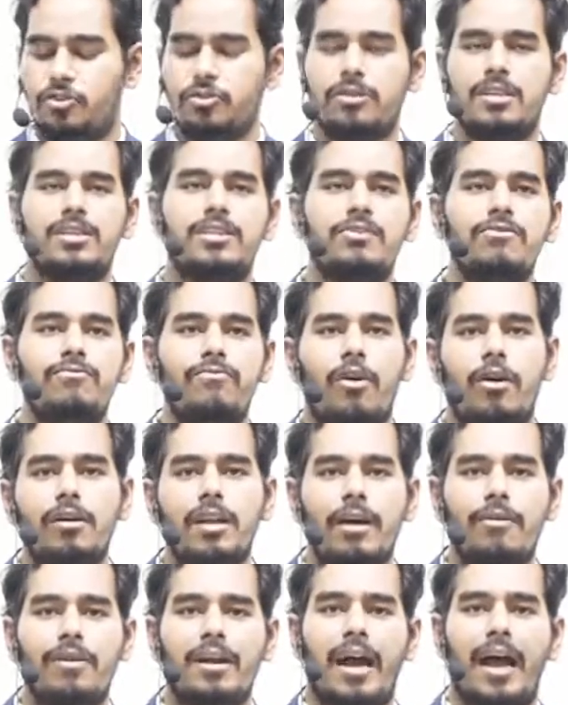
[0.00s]
So this is what
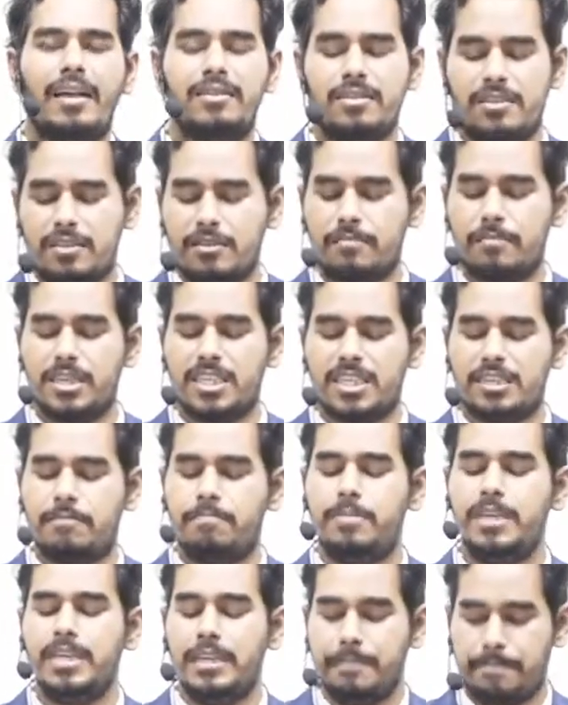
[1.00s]
our answer must
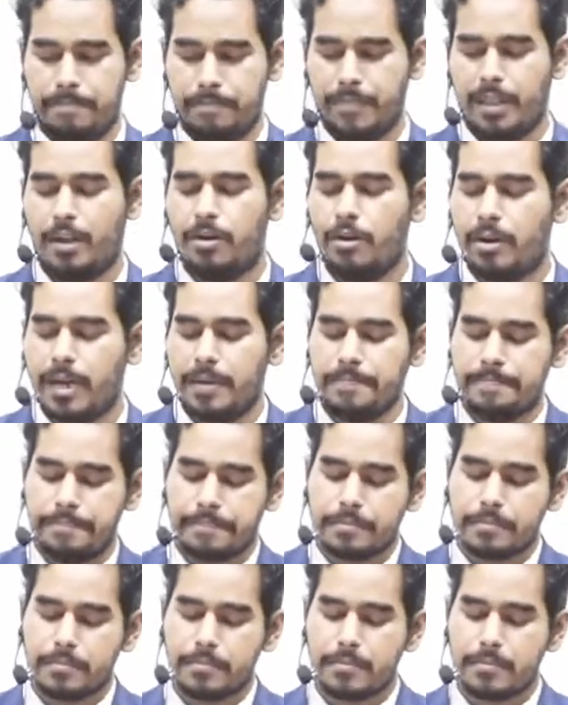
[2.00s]
be. Okay.